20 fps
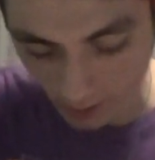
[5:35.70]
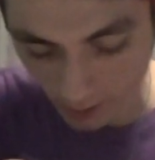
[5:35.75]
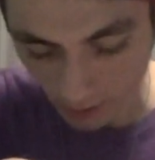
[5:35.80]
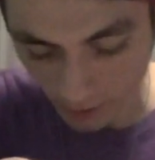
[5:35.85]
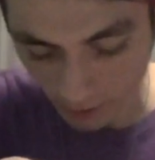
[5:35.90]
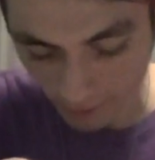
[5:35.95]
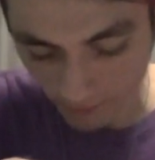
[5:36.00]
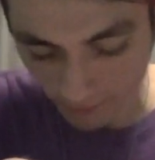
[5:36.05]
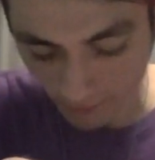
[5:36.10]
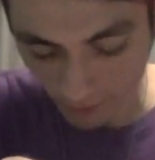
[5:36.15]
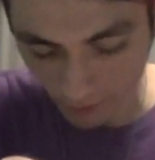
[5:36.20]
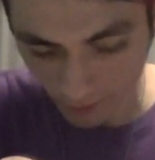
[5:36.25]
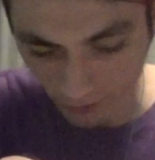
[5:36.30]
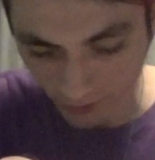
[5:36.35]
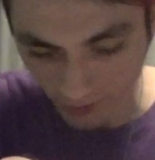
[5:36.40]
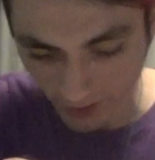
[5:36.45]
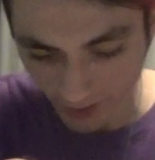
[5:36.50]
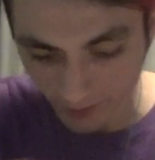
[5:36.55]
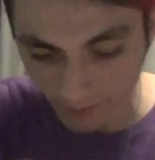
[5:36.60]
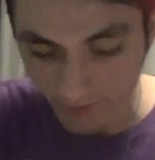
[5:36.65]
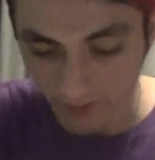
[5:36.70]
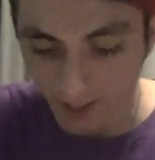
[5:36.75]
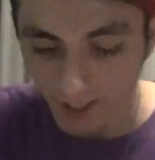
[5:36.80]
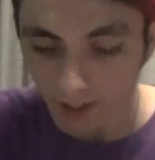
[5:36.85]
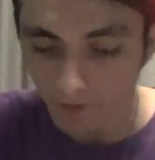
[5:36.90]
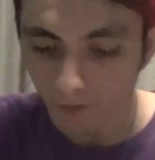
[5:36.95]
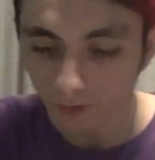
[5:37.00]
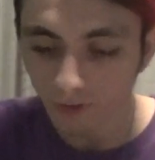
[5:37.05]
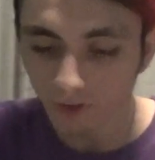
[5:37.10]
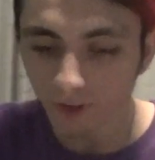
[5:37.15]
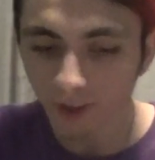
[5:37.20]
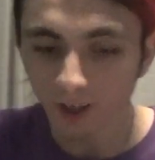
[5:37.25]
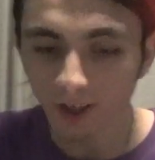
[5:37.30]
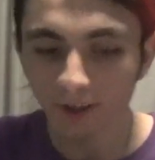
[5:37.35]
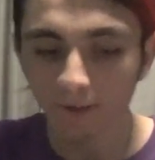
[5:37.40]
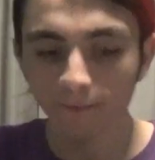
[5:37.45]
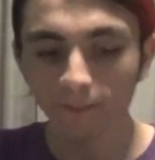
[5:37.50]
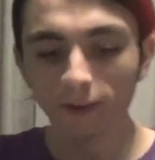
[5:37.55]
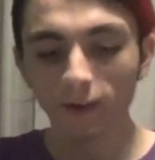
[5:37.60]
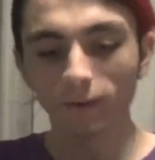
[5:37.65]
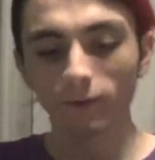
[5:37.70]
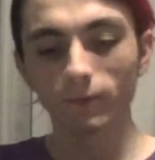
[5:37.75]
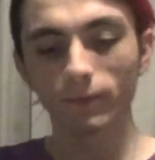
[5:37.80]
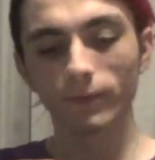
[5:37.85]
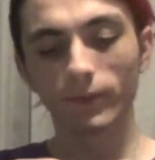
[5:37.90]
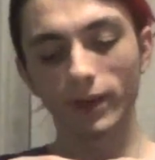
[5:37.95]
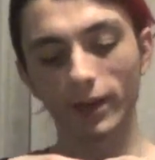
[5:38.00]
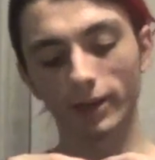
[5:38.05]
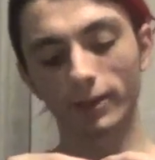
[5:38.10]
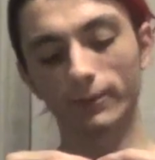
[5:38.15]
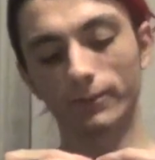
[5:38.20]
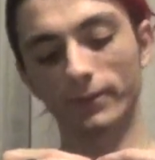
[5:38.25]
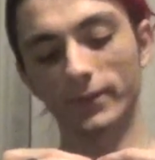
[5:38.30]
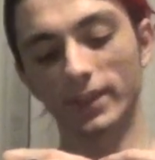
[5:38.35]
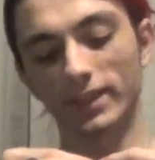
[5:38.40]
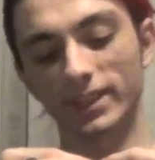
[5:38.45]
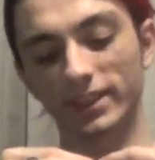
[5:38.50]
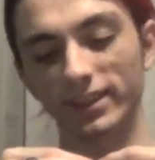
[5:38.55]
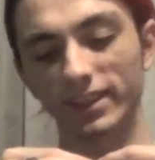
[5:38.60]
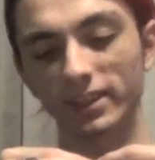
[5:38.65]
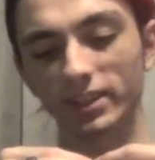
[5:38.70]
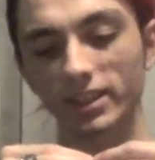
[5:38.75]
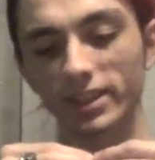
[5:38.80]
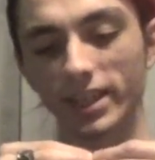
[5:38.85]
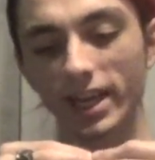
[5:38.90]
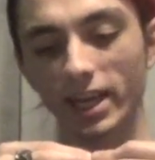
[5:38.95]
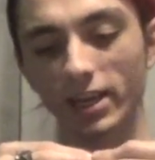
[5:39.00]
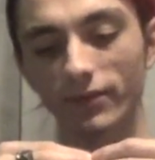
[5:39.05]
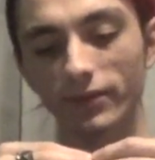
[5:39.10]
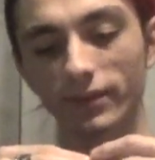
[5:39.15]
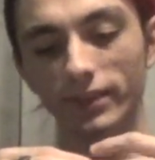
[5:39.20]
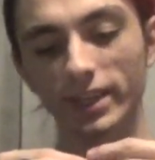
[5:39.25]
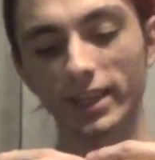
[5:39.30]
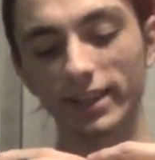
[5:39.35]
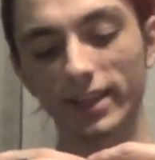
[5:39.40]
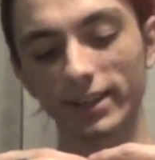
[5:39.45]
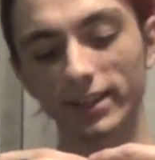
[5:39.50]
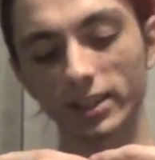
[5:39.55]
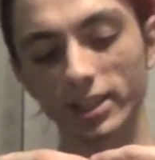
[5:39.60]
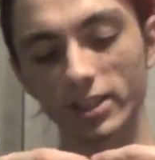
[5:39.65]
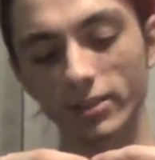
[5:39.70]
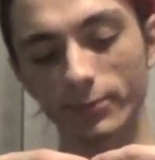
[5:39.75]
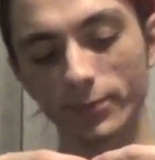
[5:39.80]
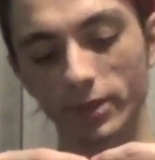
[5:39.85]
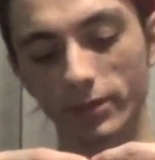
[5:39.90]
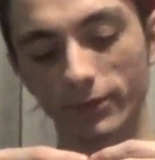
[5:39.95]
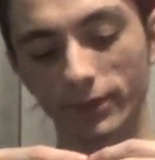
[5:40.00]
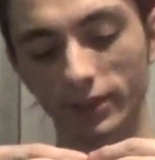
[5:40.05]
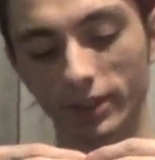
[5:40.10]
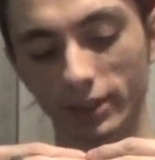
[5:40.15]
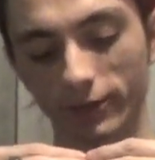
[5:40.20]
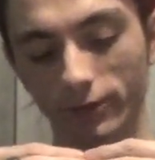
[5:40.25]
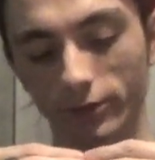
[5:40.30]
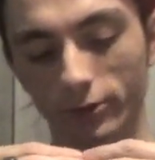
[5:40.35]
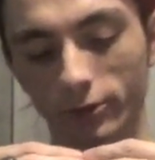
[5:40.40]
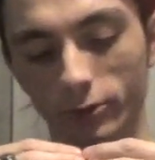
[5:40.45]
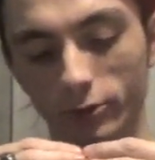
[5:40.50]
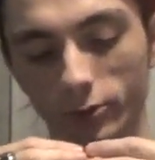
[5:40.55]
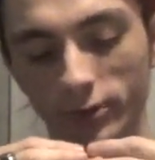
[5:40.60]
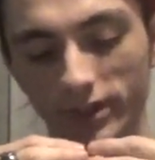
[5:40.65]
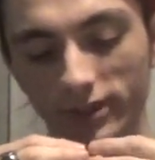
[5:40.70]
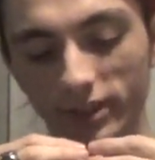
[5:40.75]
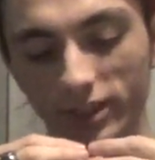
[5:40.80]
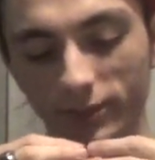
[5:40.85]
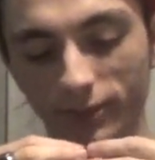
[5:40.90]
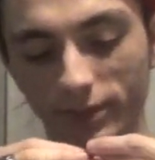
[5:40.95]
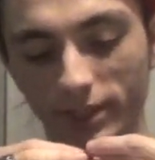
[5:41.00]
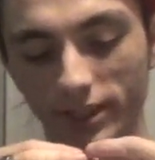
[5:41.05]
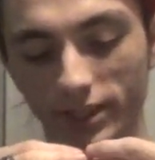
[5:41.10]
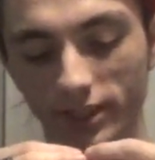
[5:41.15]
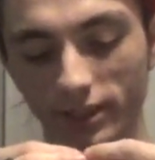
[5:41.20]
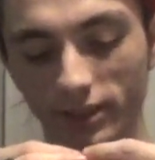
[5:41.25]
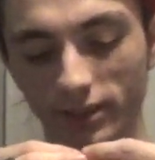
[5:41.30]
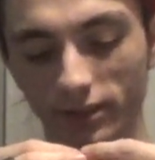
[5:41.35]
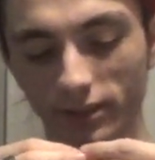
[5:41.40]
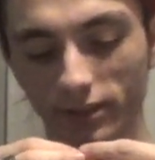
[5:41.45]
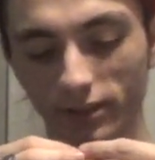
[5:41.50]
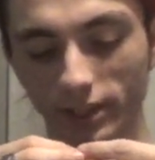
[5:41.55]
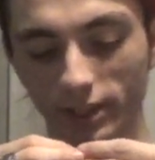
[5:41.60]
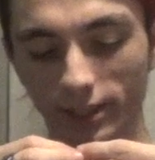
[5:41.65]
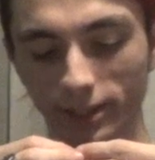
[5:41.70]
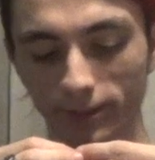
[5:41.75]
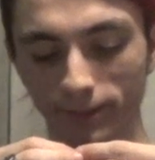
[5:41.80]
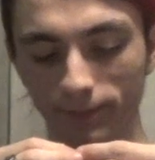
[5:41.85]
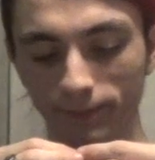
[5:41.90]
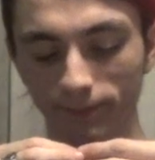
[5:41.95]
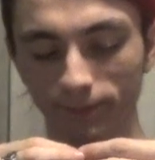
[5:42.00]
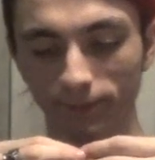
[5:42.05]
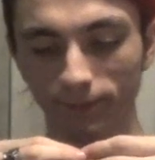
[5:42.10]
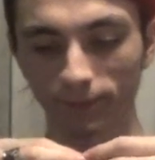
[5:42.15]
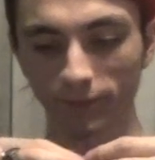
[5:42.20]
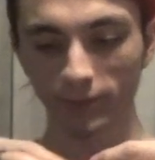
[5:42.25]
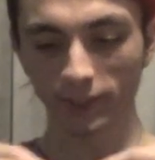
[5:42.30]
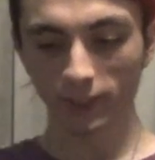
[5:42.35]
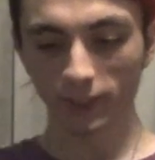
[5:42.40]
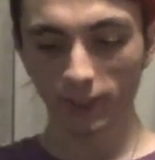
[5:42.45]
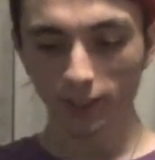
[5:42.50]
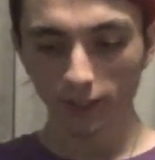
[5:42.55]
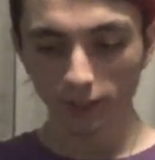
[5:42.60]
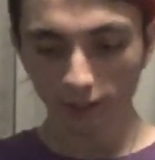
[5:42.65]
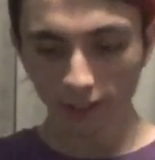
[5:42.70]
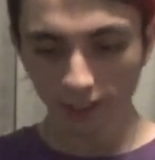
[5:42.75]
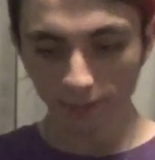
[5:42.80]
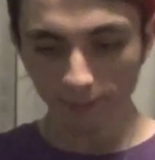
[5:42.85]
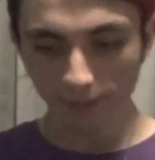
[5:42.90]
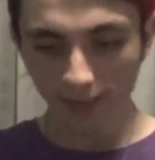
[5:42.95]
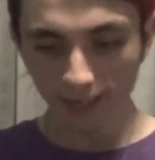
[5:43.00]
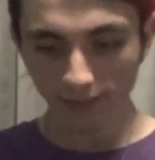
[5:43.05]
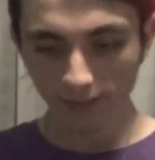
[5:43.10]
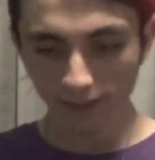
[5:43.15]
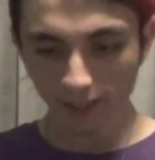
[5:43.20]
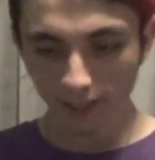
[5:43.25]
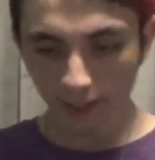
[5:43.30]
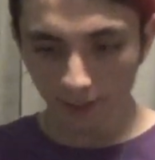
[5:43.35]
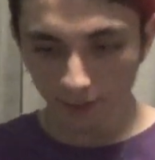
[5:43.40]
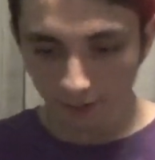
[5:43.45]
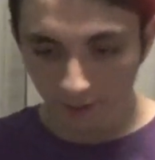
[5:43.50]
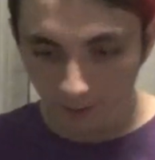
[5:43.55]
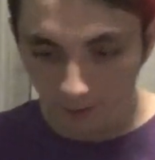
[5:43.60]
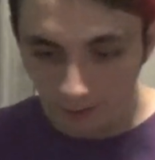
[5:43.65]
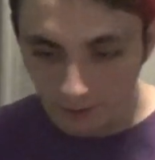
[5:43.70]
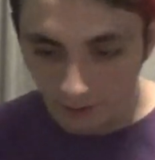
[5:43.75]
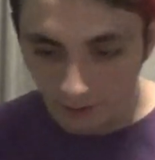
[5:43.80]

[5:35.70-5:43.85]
The first anime I ever saw, that's actually a bit of a difficult question because like back then,